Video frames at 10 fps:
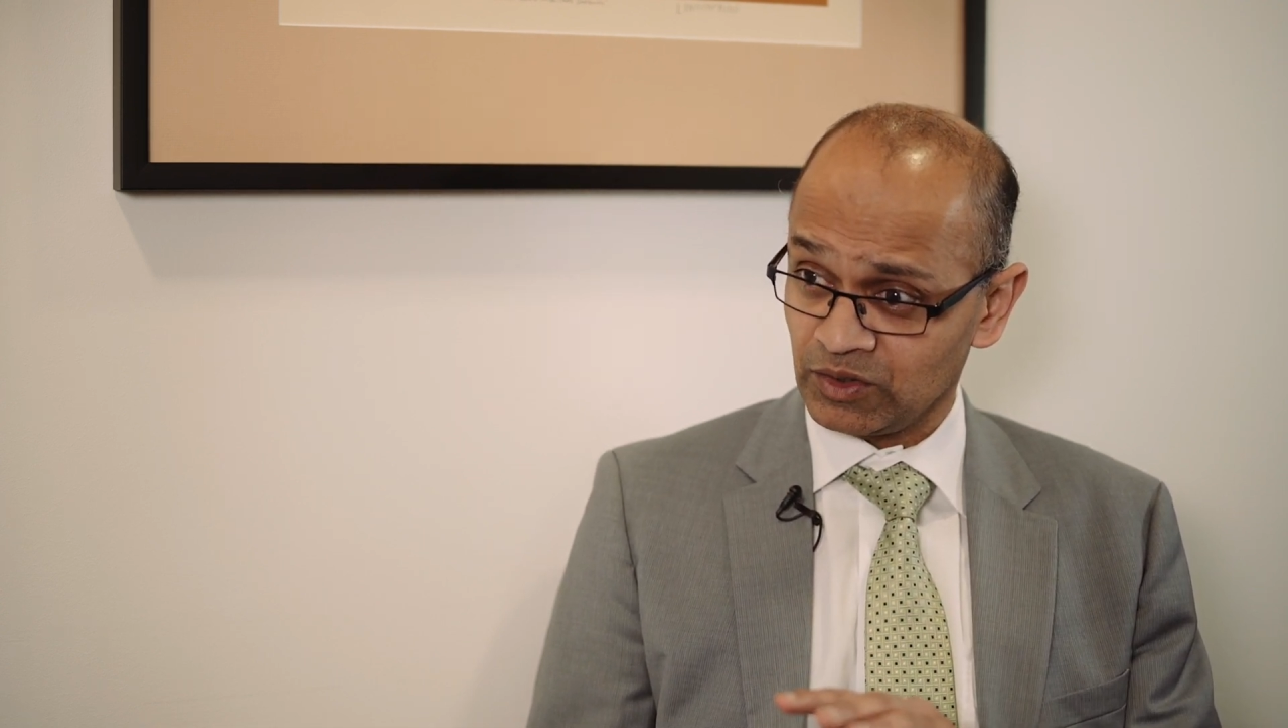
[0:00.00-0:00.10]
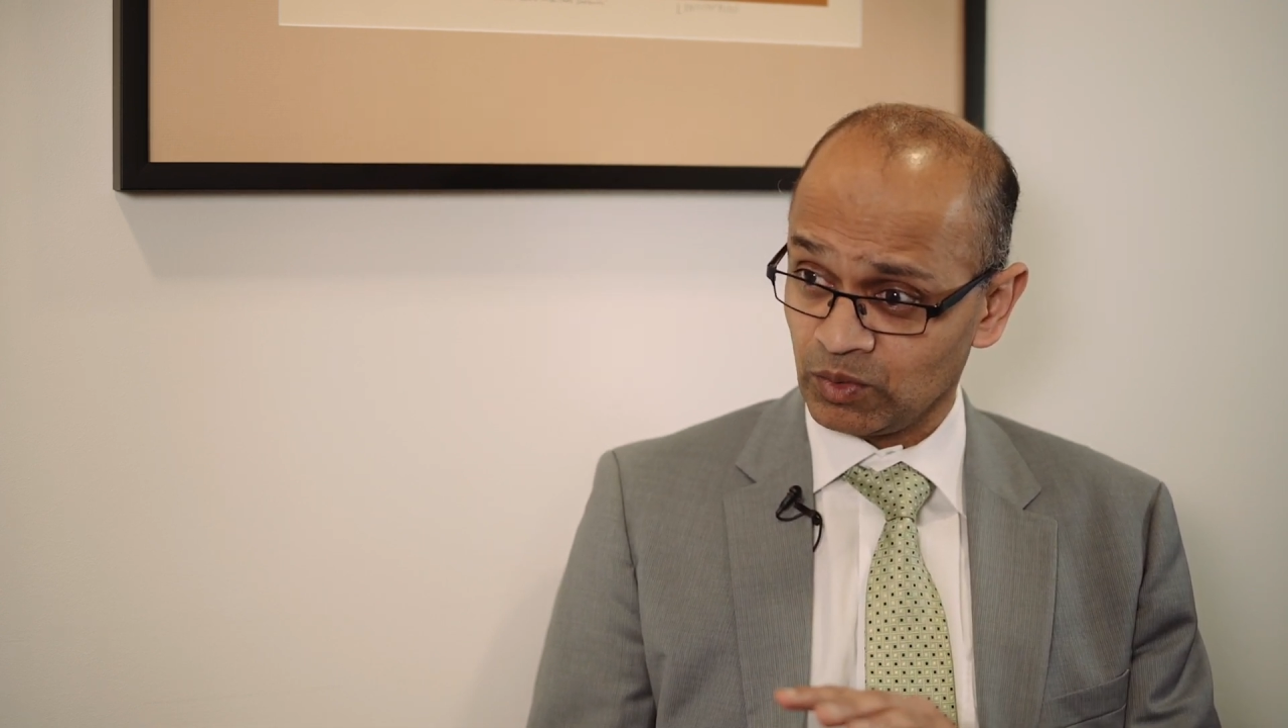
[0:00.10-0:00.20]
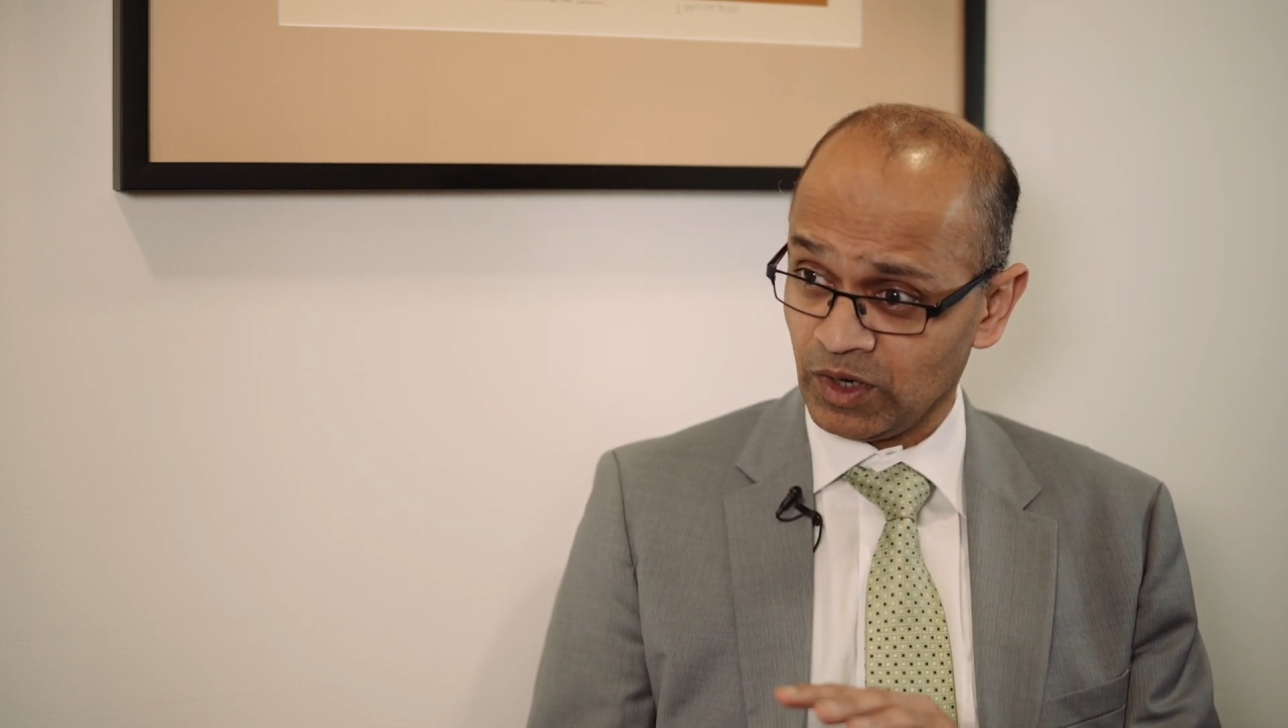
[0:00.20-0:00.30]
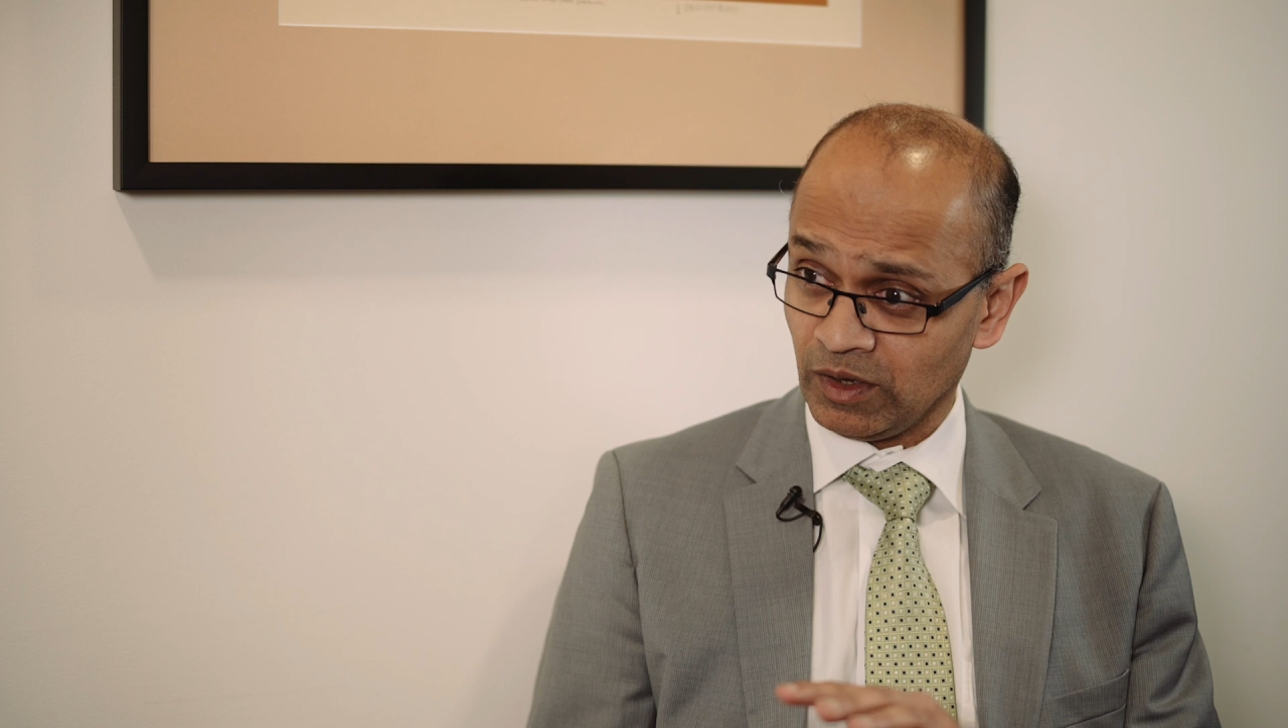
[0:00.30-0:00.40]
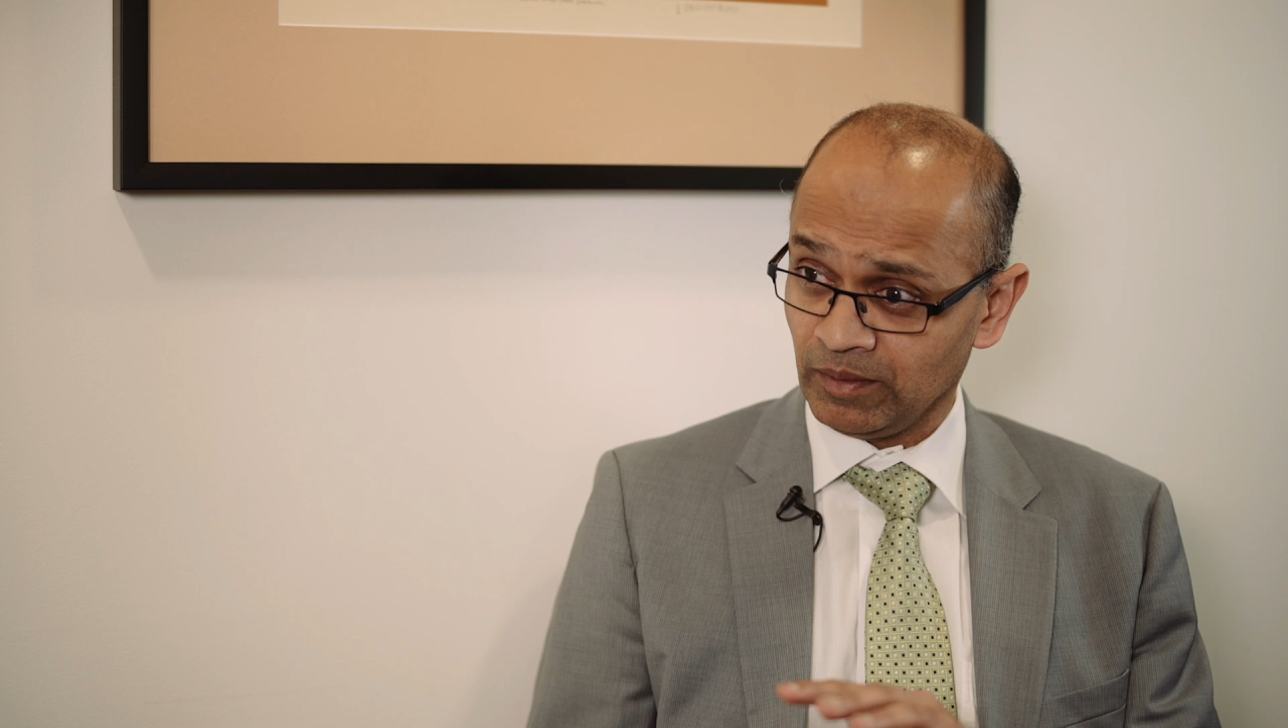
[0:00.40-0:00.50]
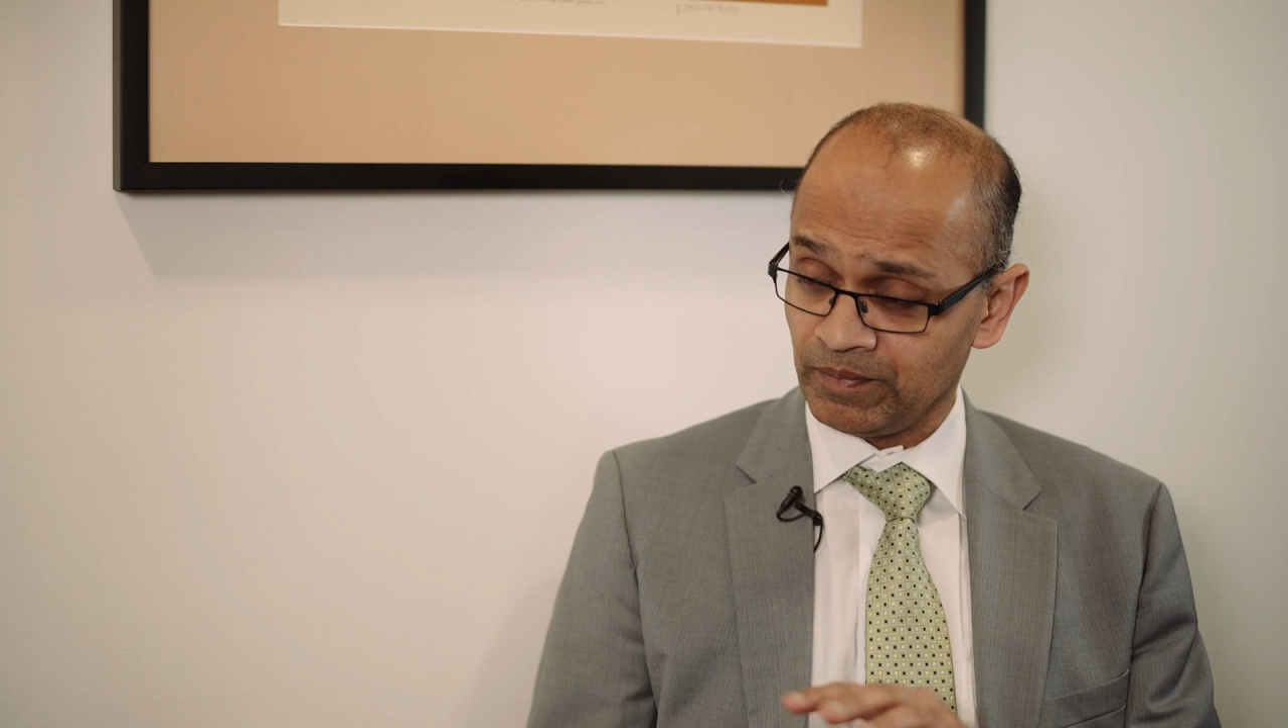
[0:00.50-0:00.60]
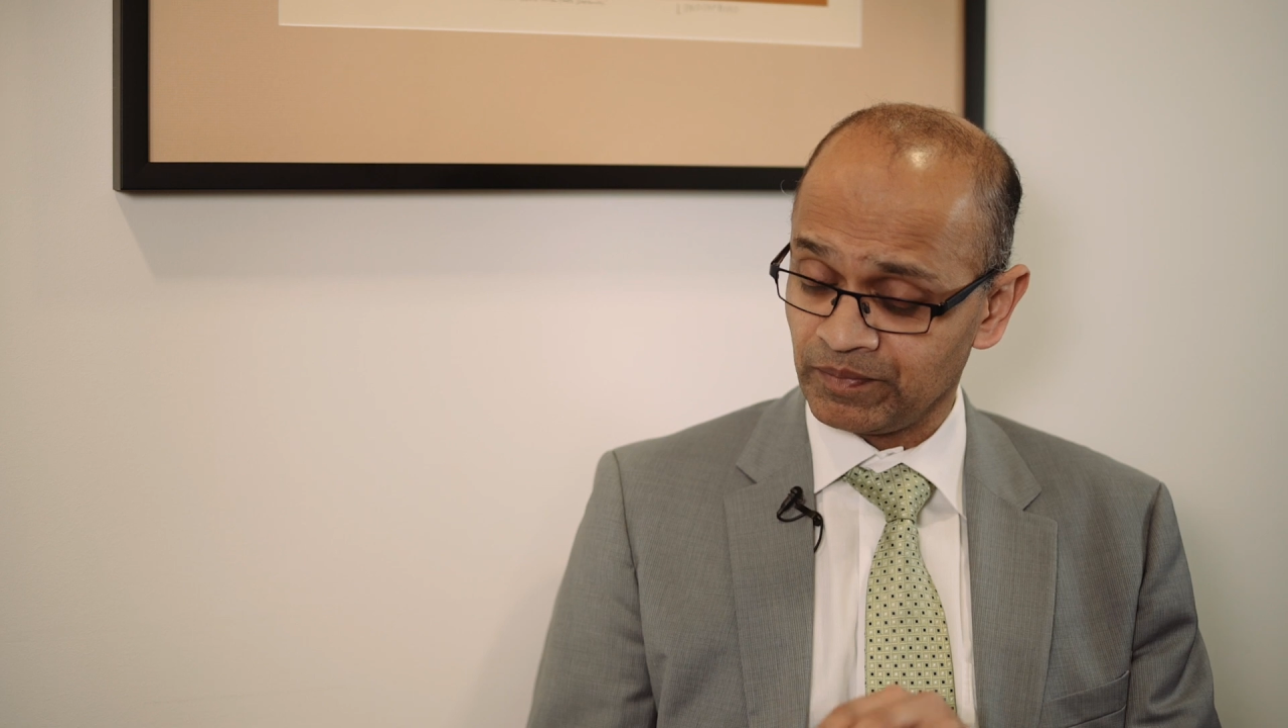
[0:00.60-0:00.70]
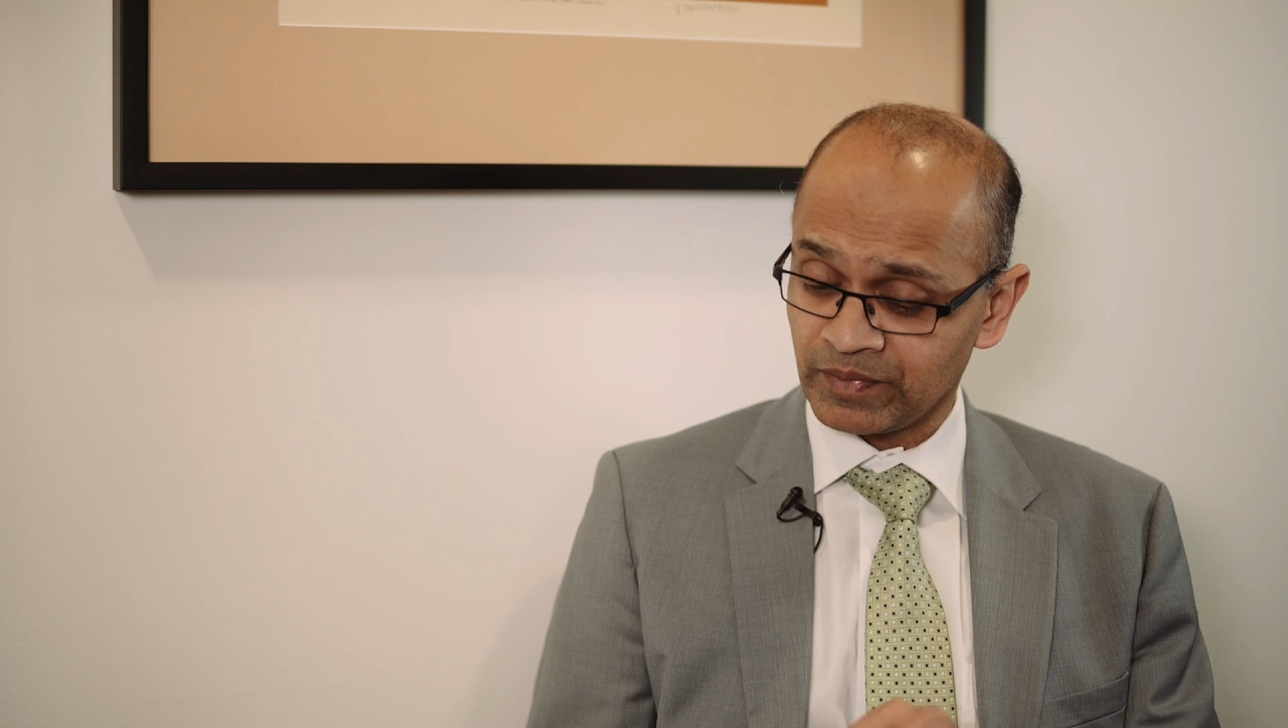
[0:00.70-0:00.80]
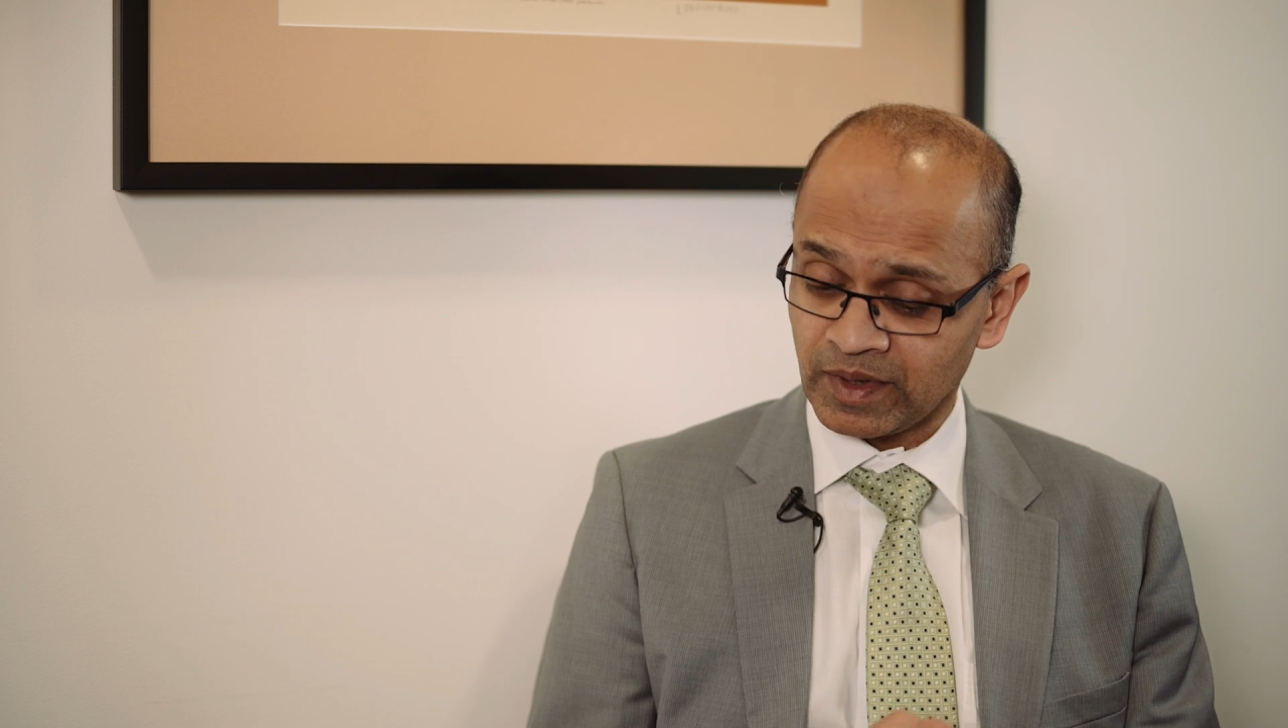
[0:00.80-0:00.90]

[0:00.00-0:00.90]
as well.